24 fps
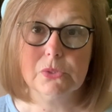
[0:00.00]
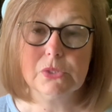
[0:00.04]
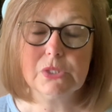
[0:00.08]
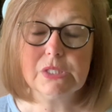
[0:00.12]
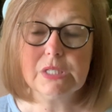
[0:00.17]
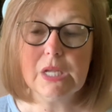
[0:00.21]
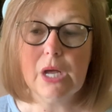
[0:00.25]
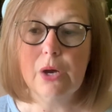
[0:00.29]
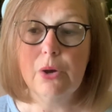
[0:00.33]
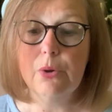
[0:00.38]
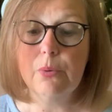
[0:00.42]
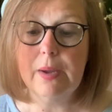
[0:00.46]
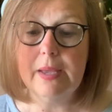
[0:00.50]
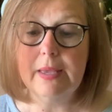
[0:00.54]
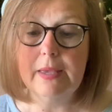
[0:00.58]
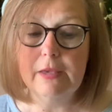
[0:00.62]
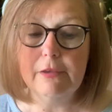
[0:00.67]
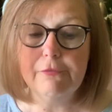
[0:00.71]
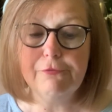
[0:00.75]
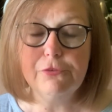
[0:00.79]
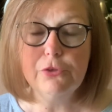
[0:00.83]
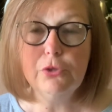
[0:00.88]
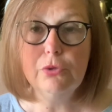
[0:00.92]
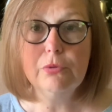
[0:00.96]
So
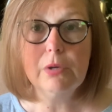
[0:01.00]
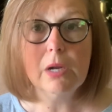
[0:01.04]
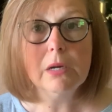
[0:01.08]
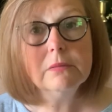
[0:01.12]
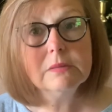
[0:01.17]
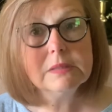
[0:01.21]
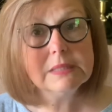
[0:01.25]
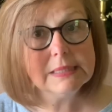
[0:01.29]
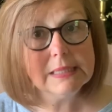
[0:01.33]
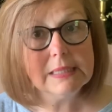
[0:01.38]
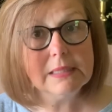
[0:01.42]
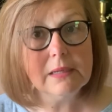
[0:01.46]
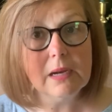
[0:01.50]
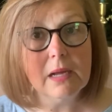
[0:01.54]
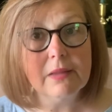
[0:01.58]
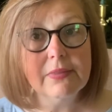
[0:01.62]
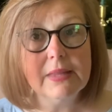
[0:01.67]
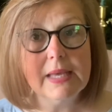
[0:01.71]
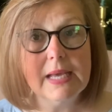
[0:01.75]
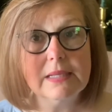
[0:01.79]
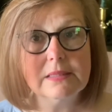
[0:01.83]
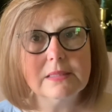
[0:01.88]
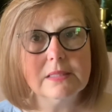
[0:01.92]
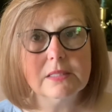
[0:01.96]
if you don't see it on
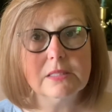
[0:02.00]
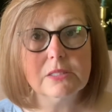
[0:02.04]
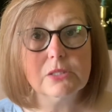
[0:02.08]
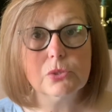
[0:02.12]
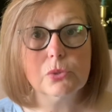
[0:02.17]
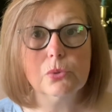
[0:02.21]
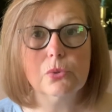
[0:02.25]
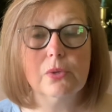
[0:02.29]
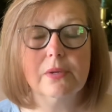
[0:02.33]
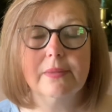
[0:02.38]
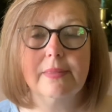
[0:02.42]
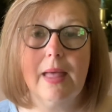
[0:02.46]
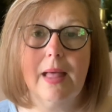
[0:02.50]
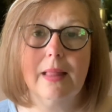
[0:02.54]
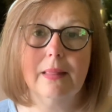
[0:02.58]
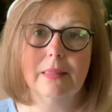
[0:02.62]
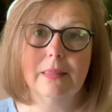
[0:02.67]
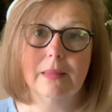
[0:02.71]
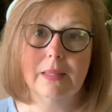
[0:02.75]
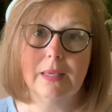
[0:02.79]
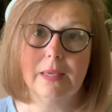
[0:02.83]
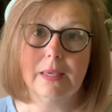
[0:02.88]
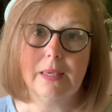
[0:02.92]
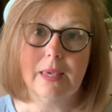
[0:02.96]
the Etsy store and that
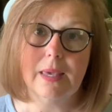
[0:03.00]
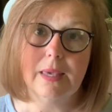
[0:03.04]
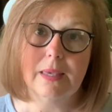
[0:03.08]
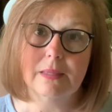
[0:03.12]
link